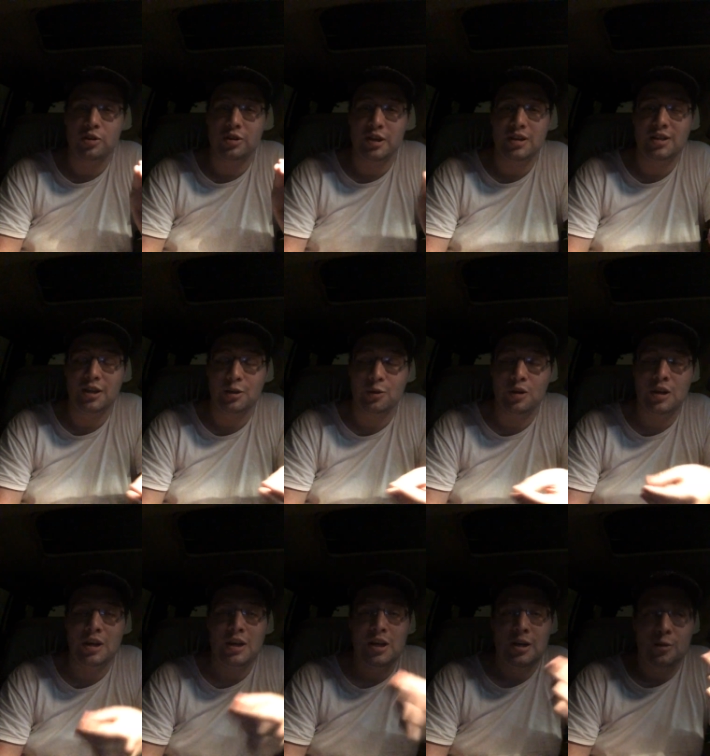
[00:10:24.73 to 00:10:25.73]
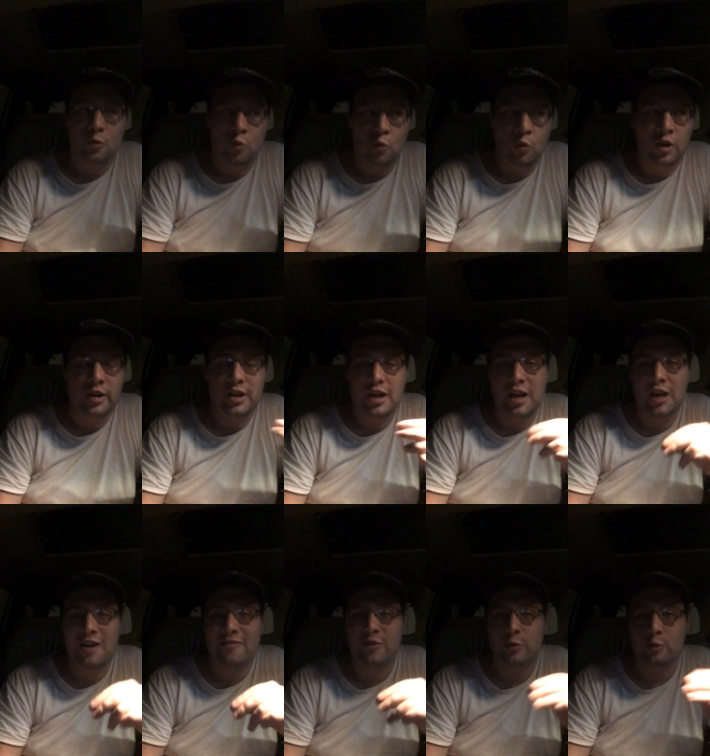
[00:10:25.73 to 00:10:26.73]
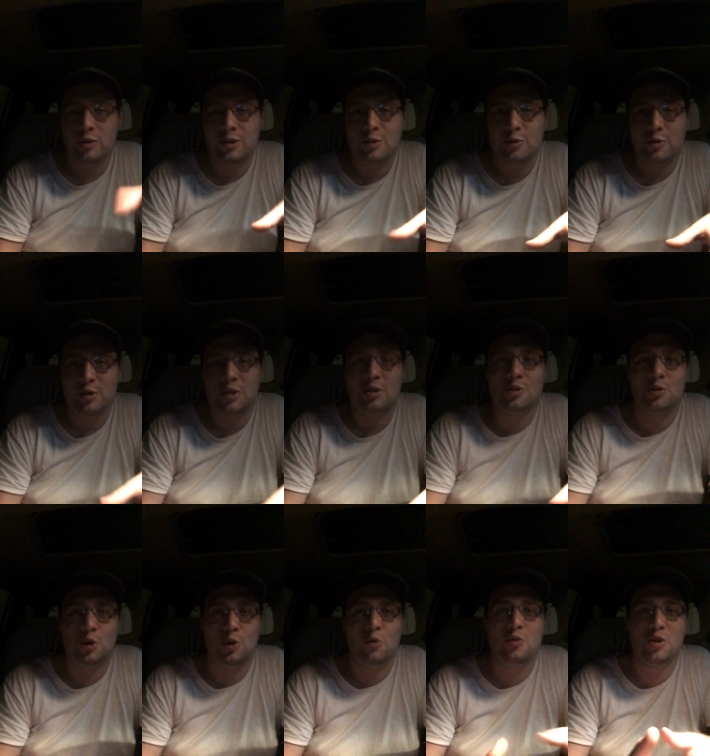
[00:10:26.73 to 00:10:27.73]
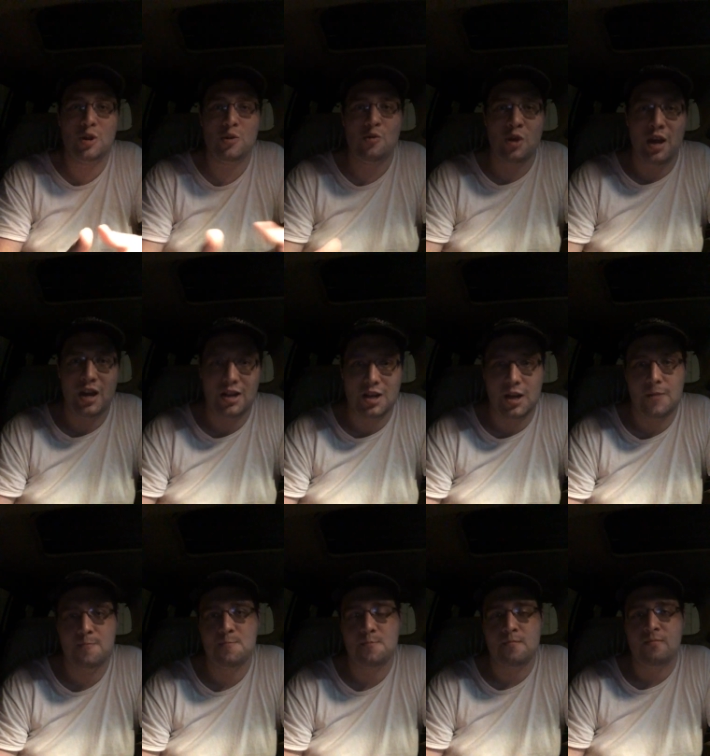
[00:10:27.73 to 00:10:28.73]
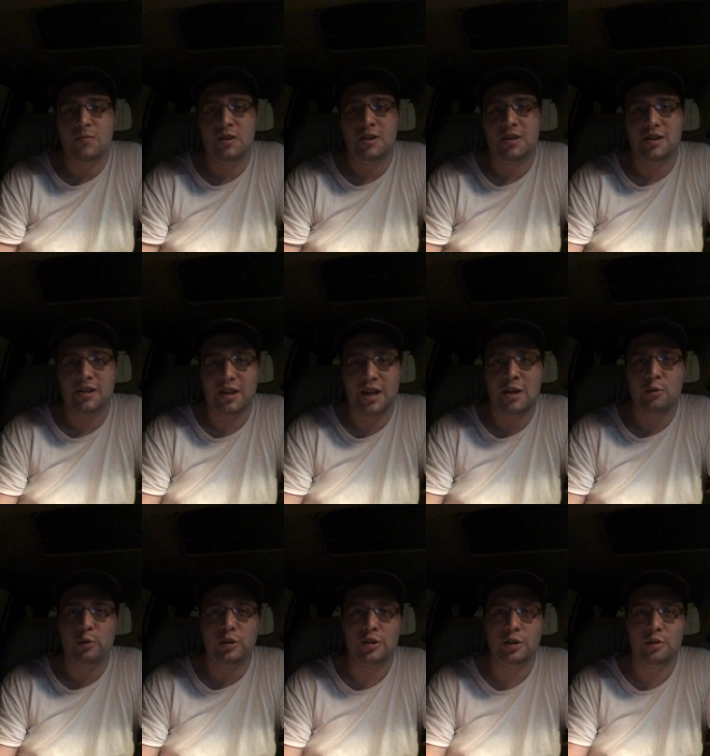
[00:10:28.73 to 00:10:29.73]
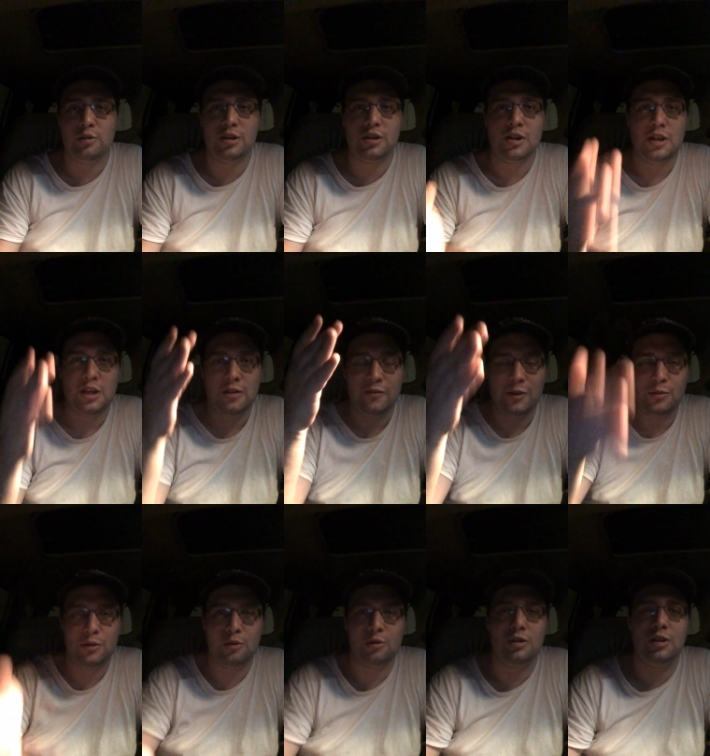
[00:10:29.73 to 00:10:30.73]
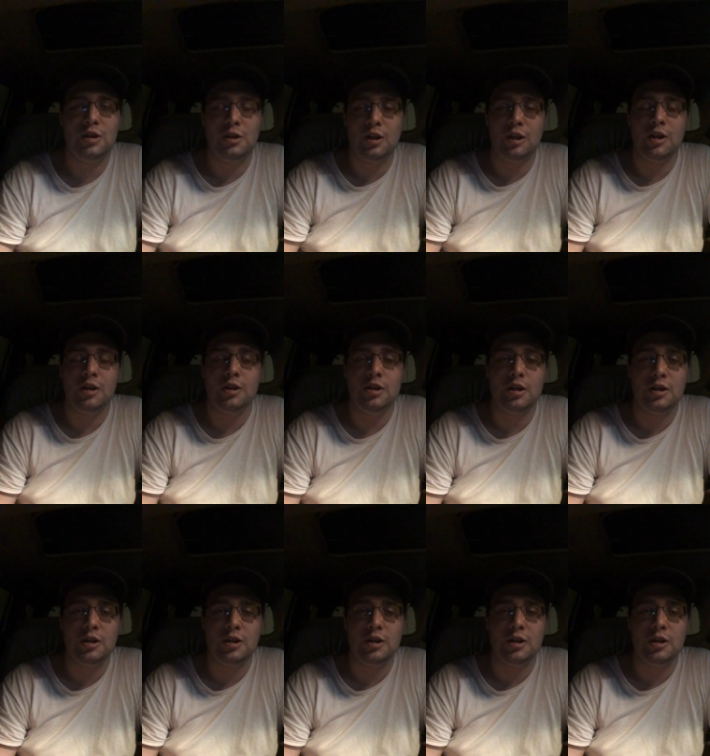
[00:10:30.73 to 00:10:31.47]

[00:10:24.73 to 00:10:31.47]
detail when I have the resources to do that. But I can't really do it if I'm doing a